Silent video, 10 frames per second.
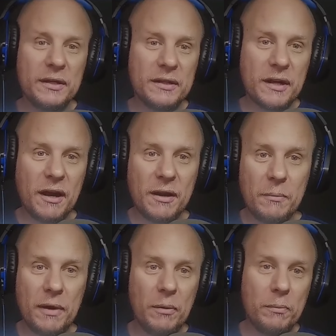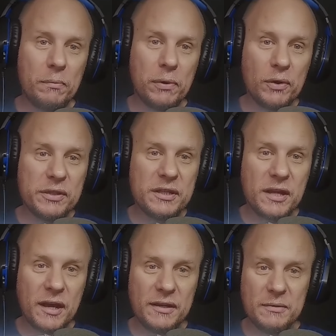to talk about both
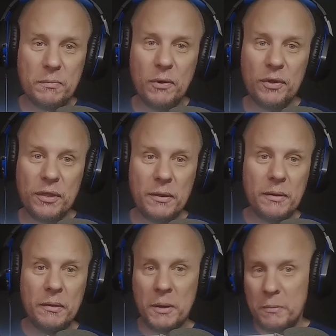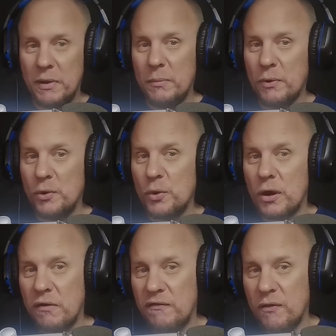sides, both the people who
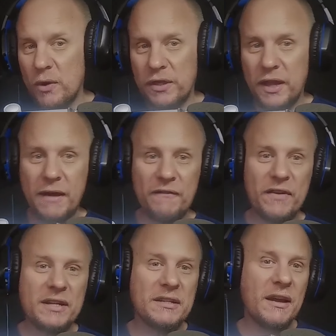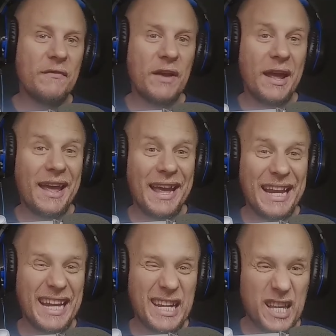are for the FSF
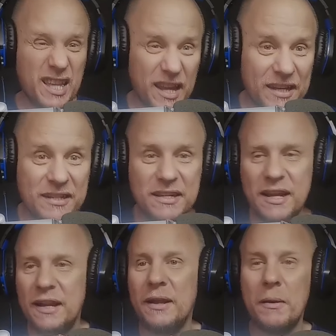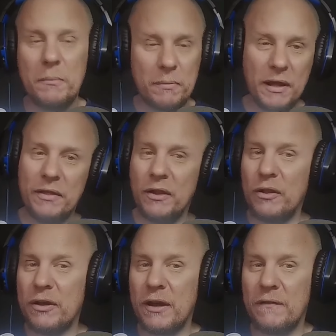and against it. Be on the
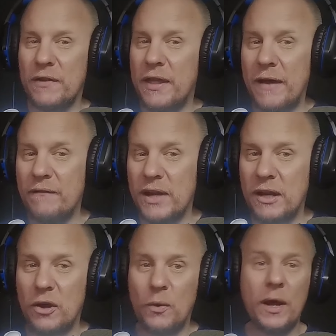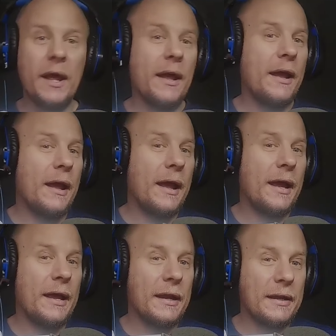lookout for that video.
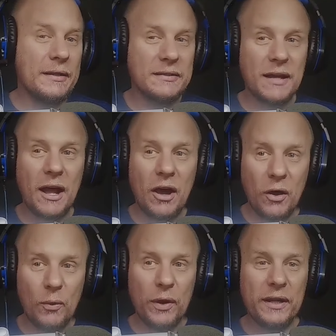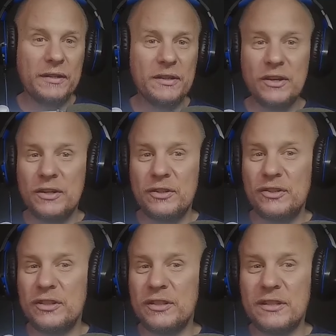And as always,
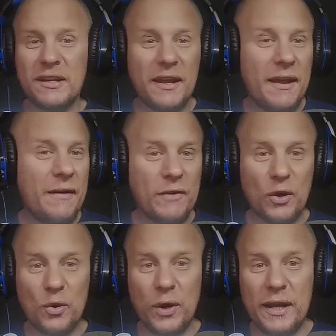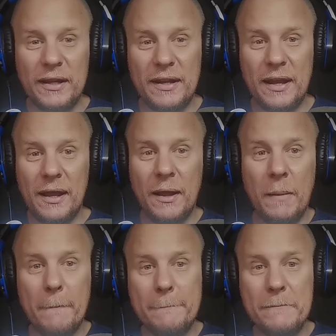just have a great day.
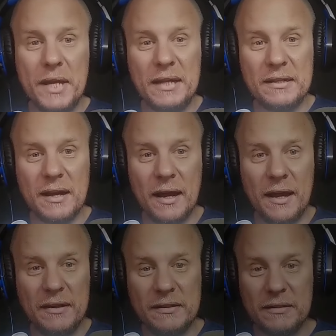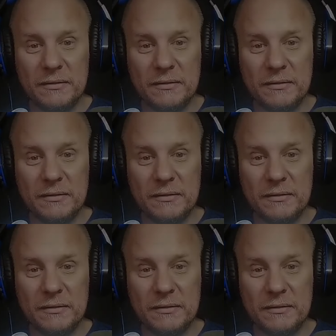Peace, guys.